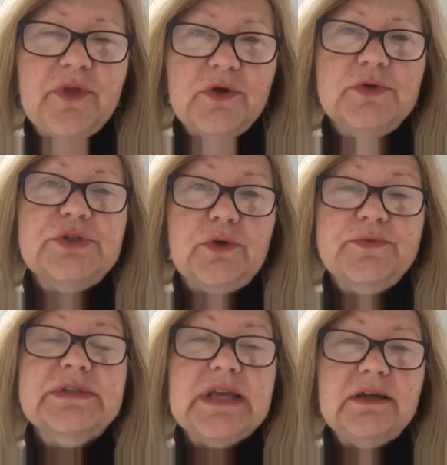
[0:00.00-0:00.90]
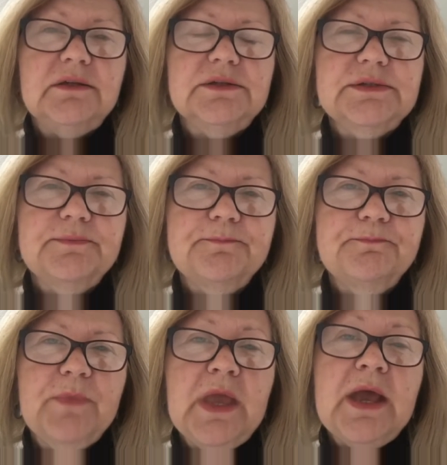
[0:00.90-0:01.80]
those soft skills.
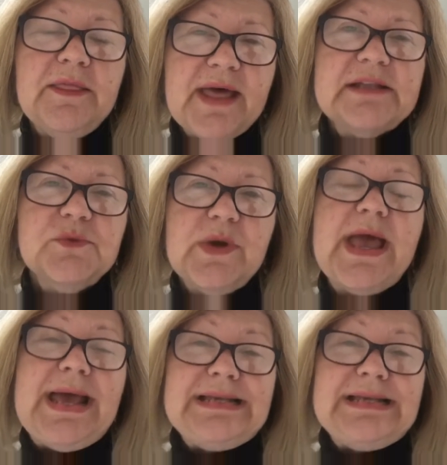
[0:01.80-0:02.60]
And that's where